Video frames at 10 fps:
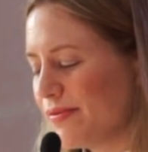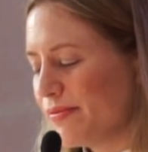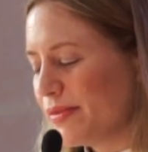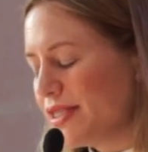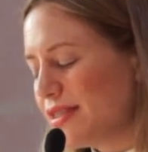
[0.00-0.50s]

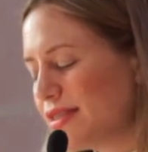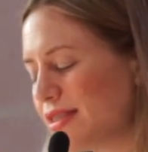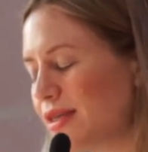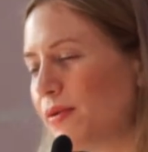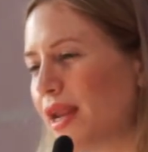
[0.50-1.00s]
But just
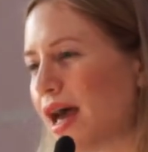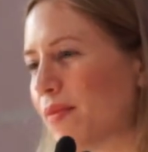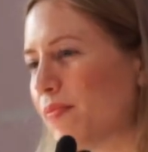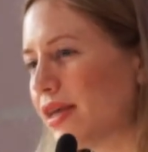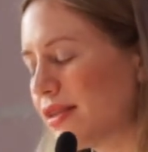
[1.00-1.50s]
see what
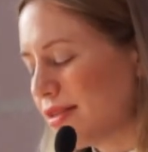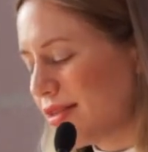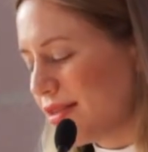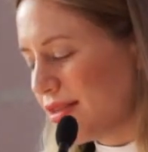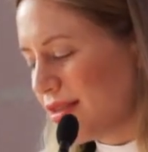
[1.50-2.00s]

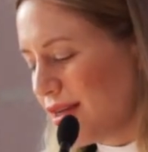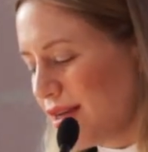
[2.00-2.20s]
happens